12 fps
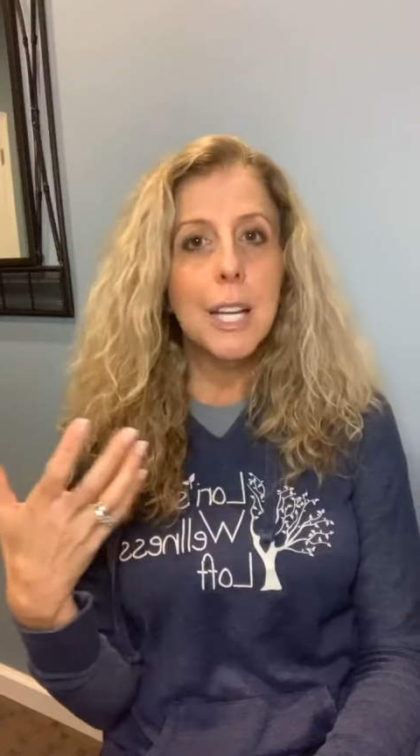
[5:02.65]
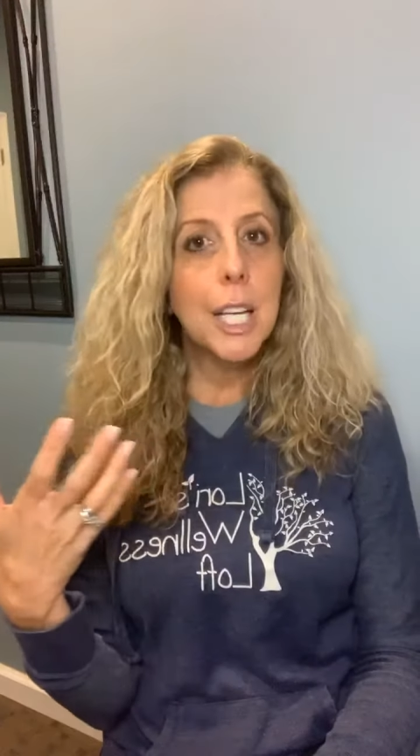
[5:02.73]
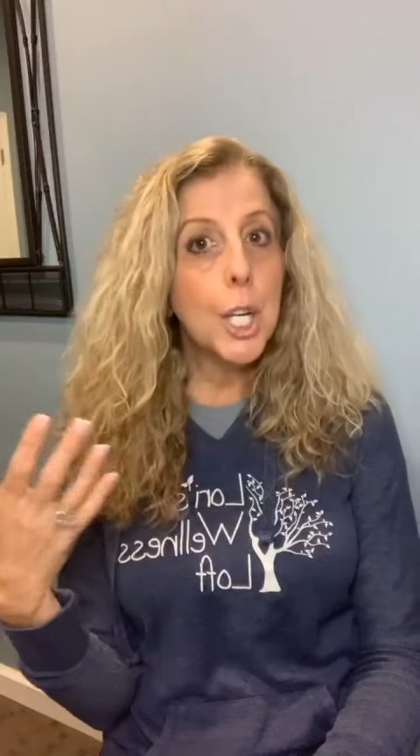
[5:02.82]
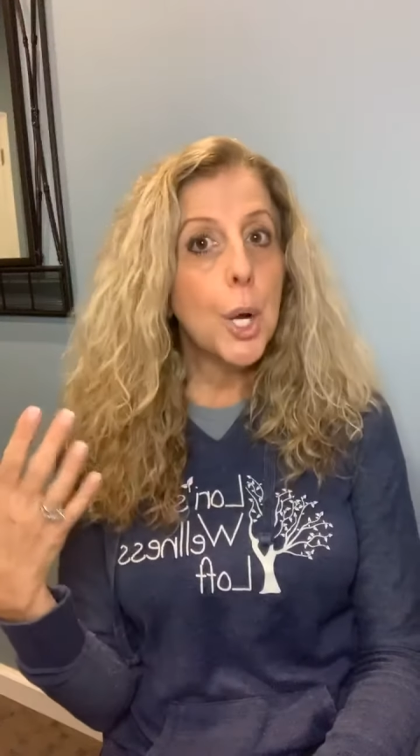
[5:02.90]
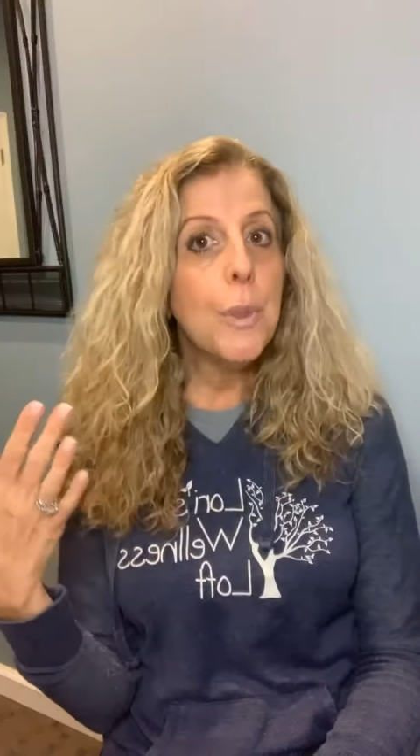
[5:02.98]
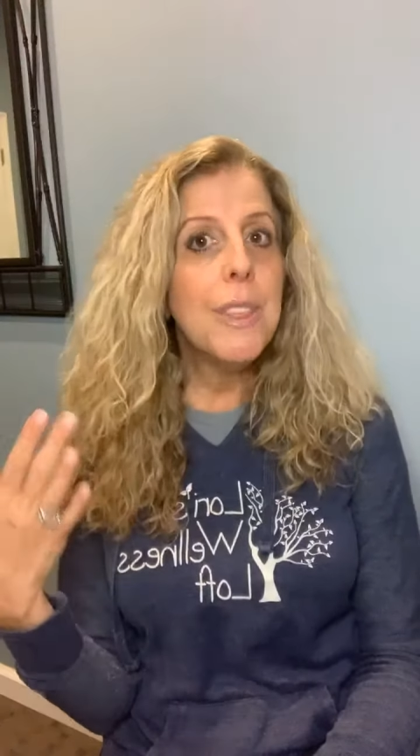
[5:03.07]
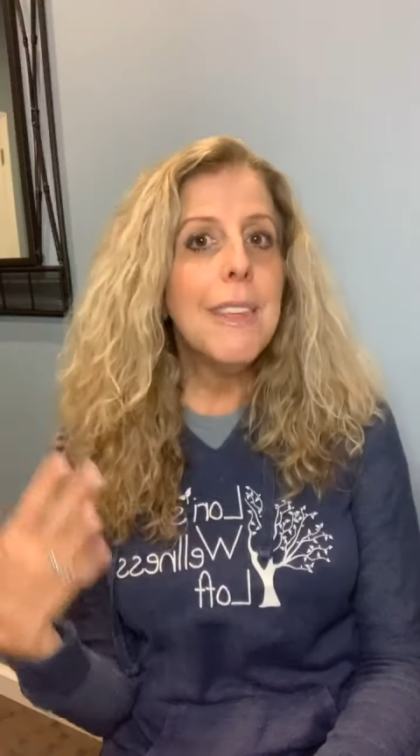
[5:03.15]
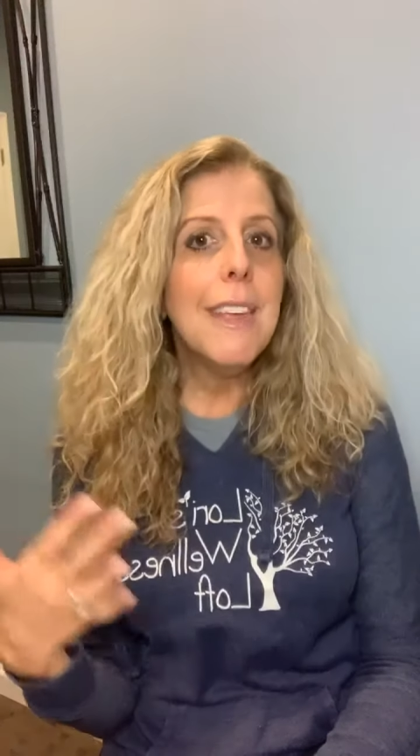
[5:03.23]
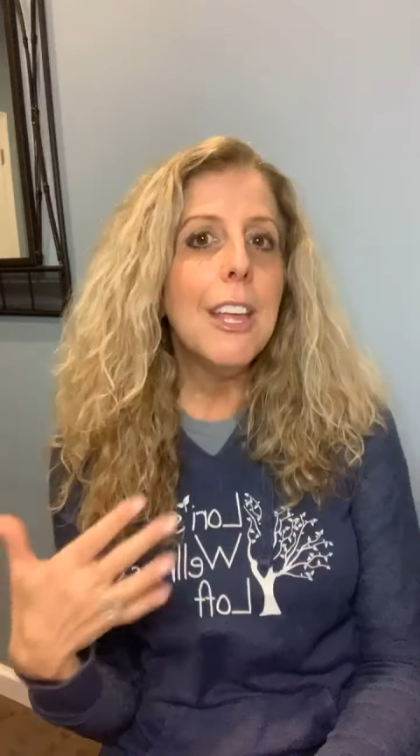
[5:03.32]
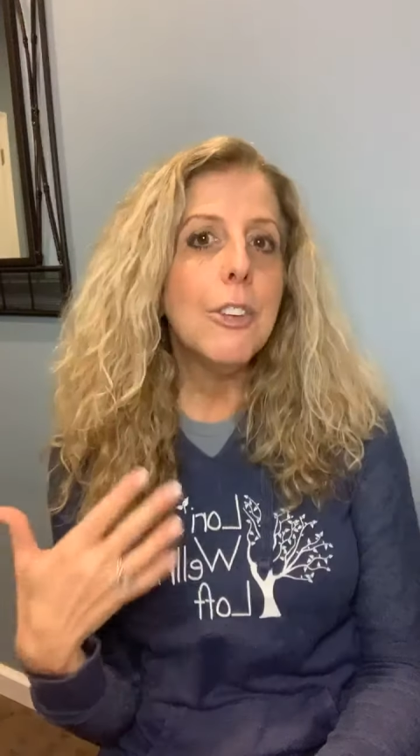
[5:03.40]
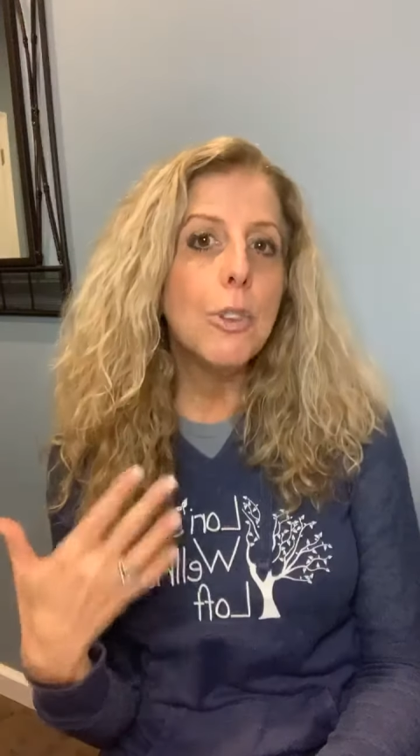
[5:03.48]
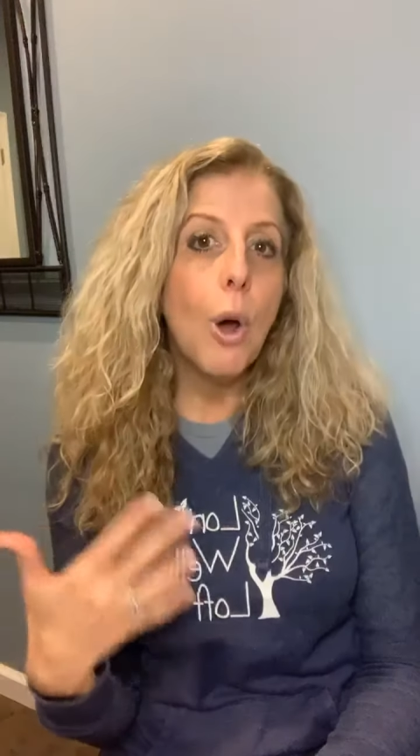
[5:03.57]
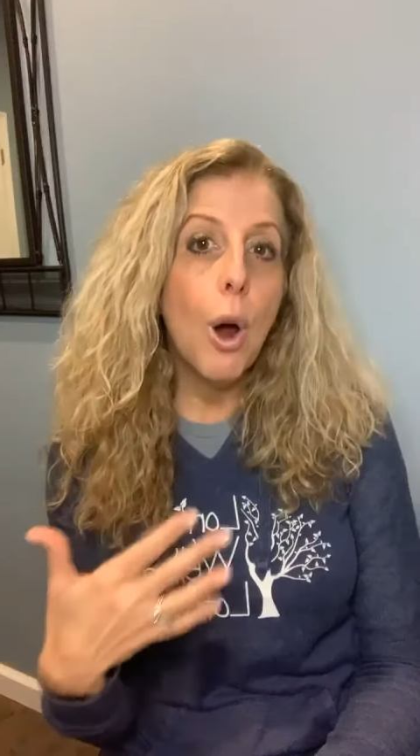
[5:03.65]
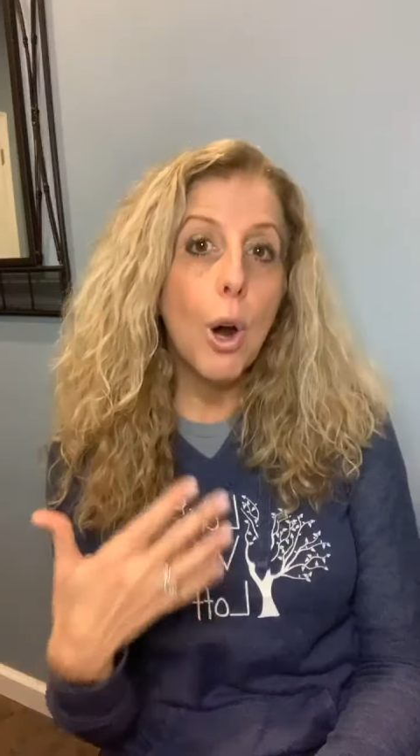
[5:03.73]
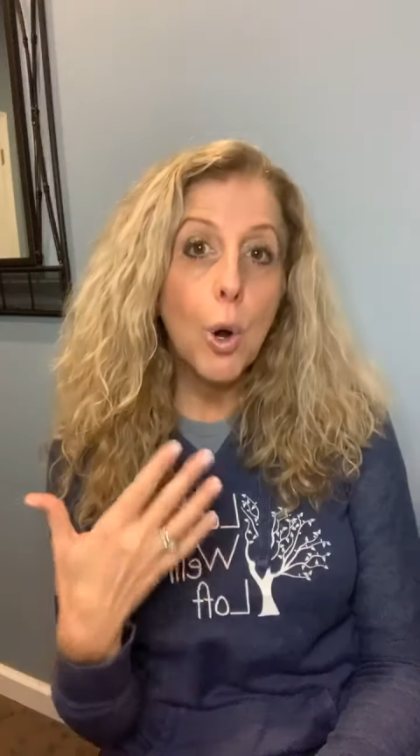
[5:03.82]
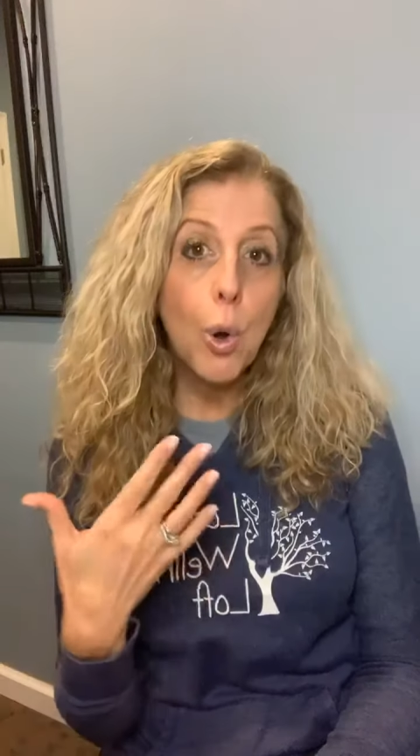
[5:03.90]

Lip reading: You know, these are